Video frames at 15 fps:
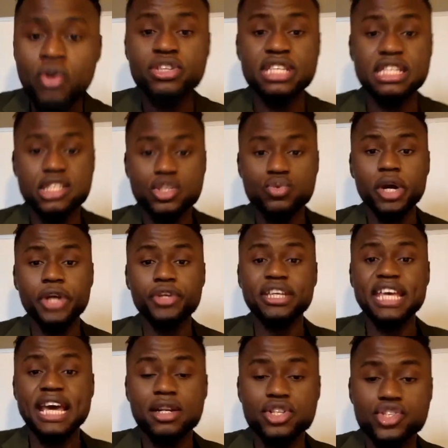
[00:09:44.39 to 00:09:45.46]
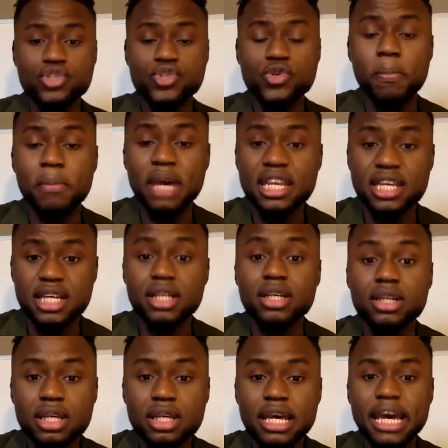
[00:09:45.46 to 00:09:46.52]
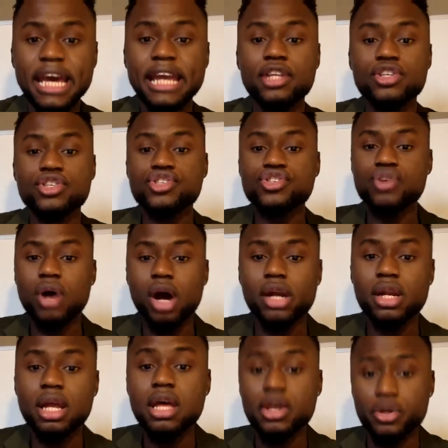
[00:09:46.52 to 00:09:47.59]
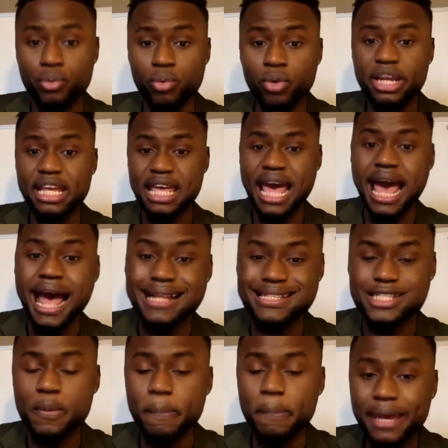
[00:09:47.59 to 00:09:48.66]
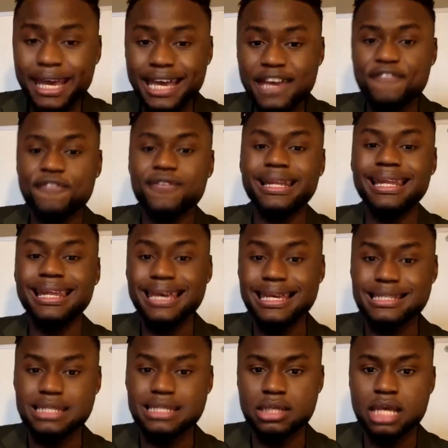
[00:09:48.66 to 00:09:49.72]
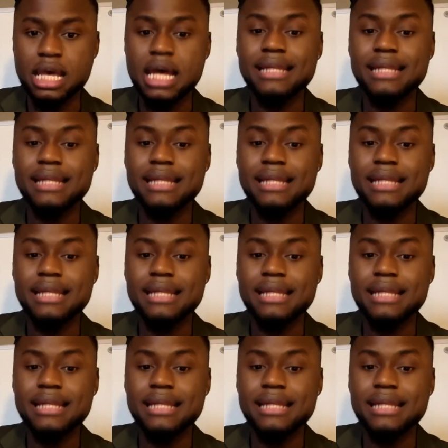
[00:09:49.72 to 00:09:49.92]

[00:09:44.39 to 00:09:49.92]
This is where you get on social media and then you start running ads. You pay for leads.